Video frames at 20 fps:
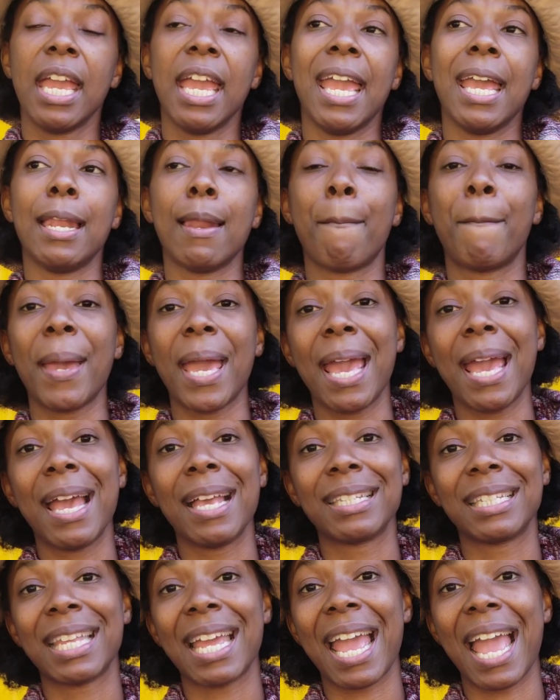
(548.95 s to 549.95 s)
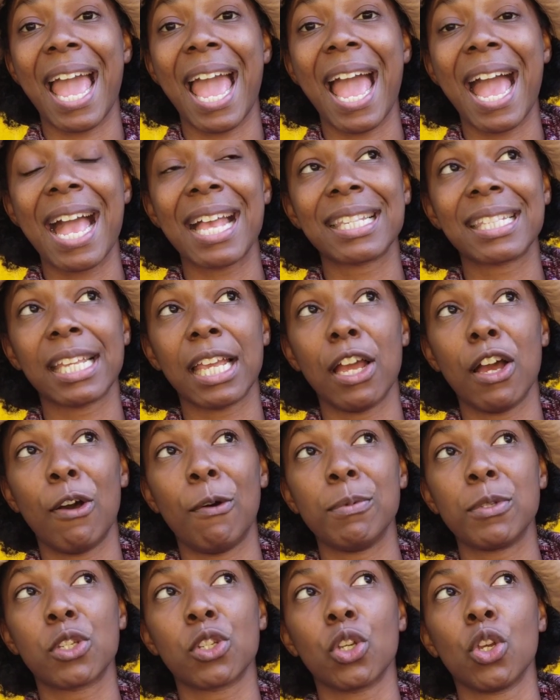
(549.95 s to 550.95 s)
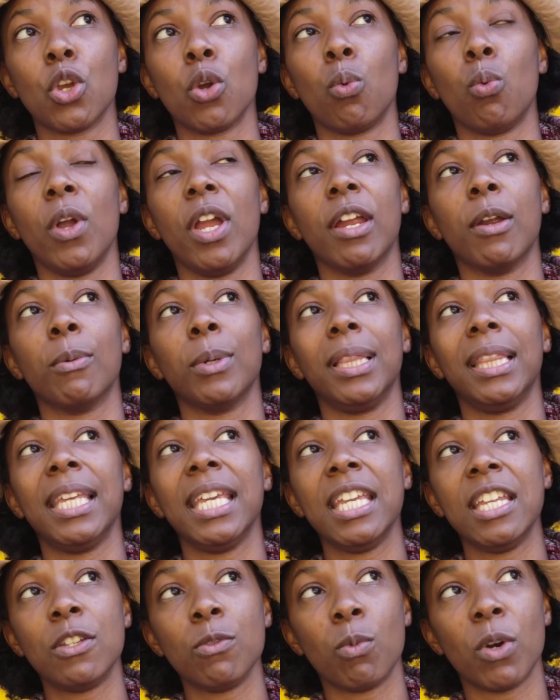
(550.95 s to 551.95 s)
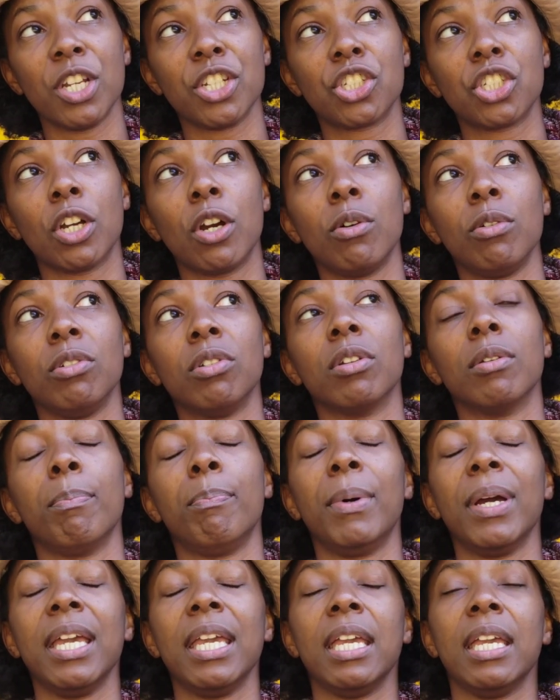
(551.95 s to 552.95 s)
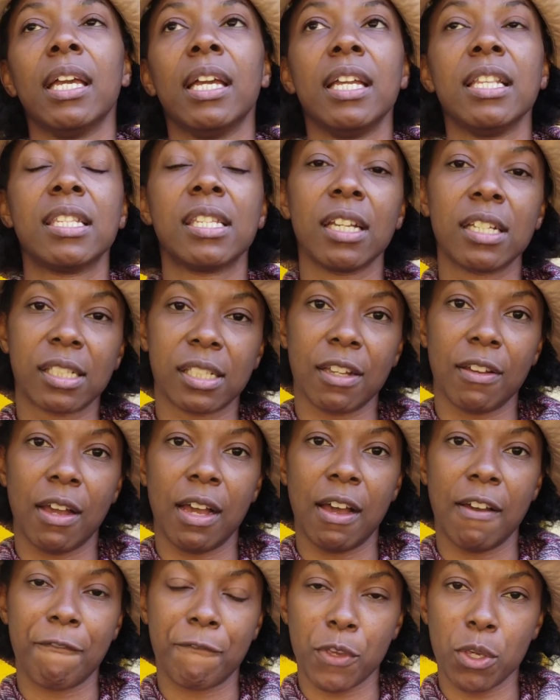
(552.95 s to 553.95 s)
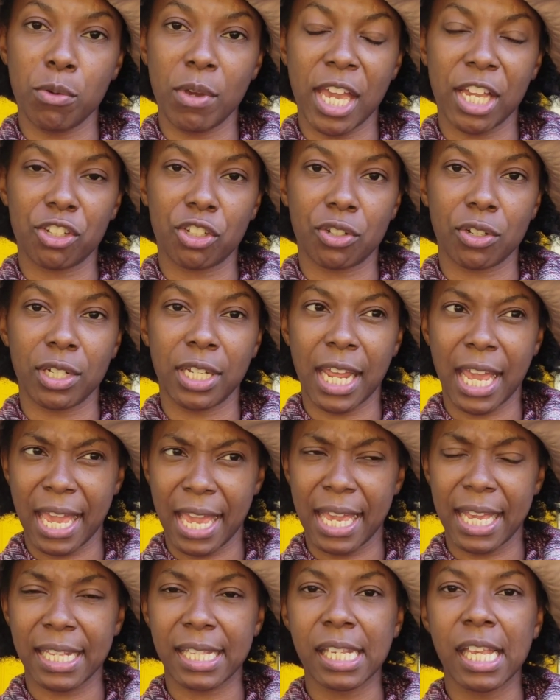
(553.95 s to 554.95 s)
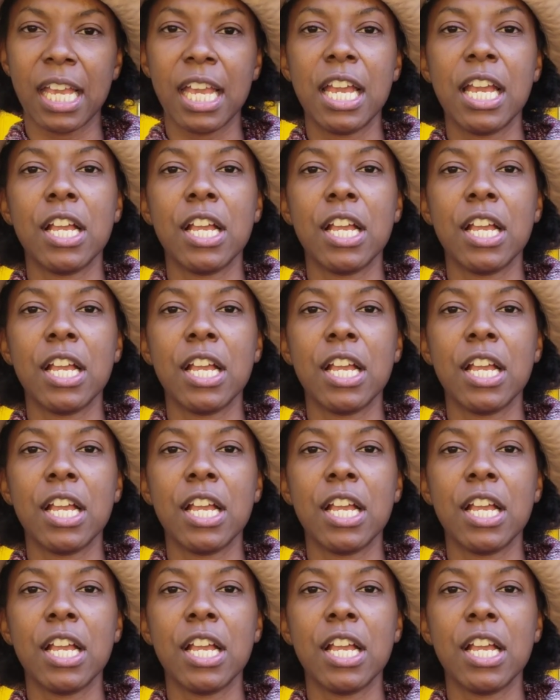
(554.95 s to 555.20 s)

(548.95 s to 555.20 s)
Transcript: In the past, that has helped where it relieved one shoulder, but it took a few extra days